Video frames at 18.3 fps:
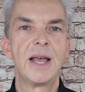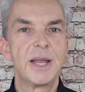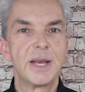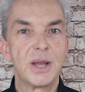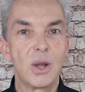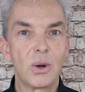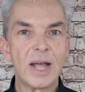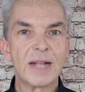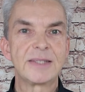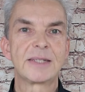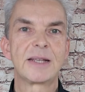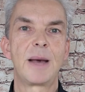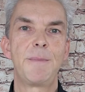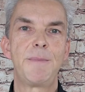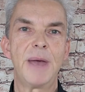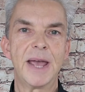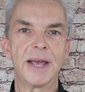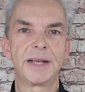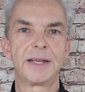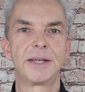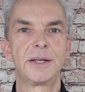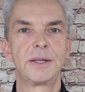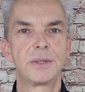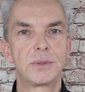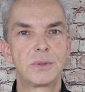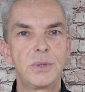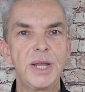Now let's come back
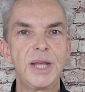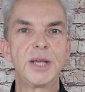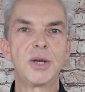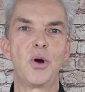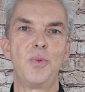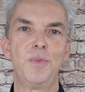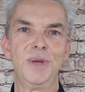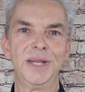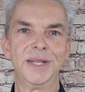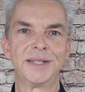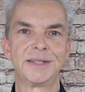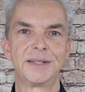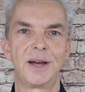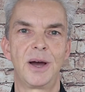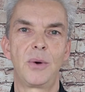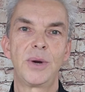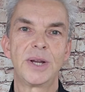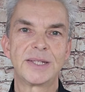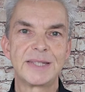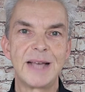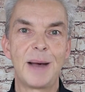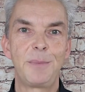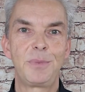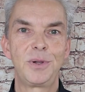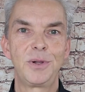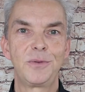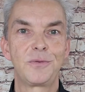to EcoMeat, our
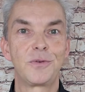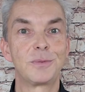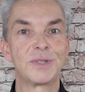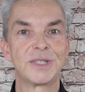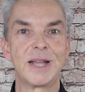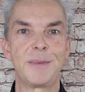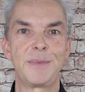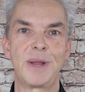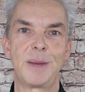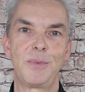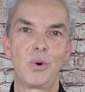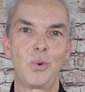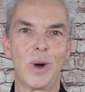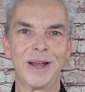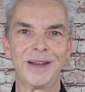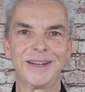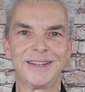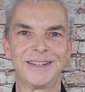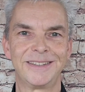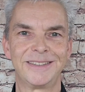example from step number 1.